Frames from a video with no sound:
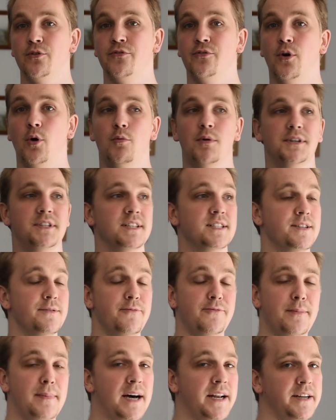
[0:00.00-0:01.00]
forward, is
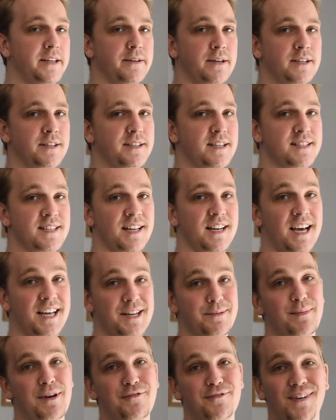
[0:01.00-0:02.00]
an
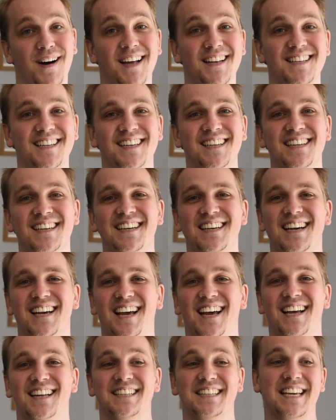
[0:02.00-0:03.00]
anime funny,
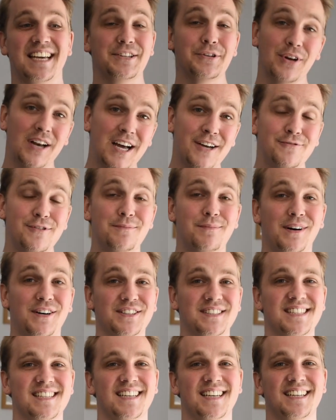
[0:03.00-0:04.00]
and can you laugh
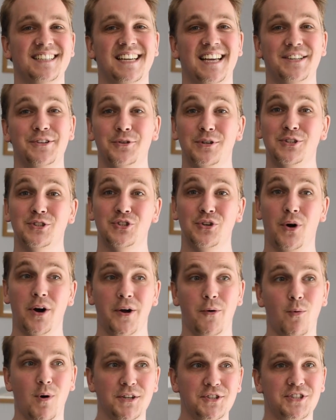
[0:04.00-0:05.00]
about that? Can you
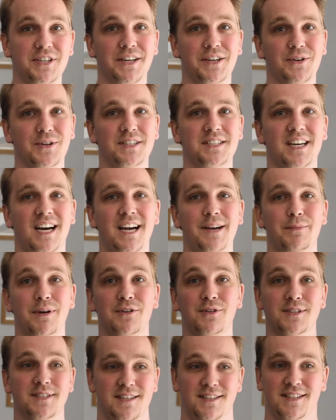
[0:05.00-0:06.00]
enjoy watching your time?
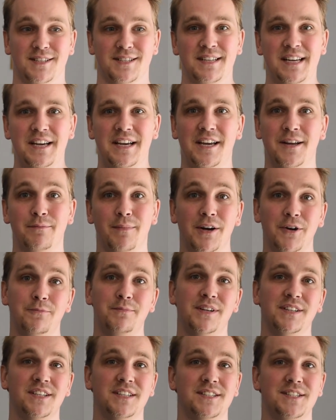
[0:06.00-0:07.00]
Because this is, in my
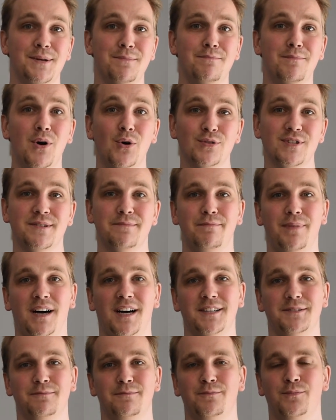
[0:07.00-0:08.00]
opinion, the most
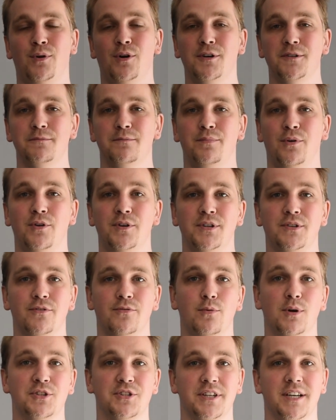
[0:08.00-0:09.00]
important point
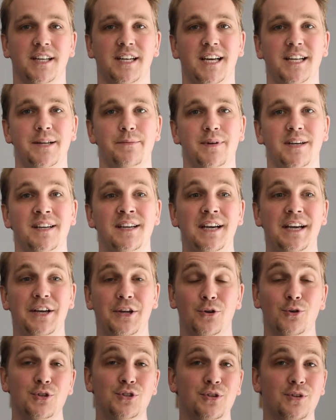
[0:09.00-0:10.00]
of watching an anime.
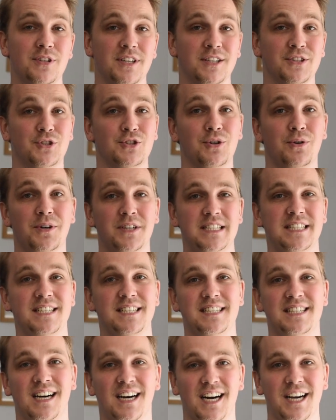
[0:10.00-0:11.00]
You should enjoy the
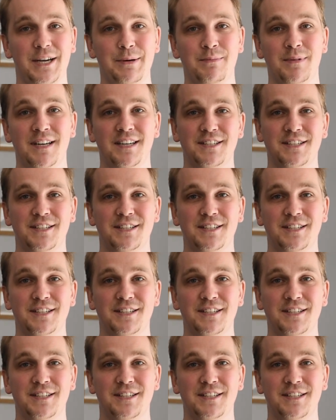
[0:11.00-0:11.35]
time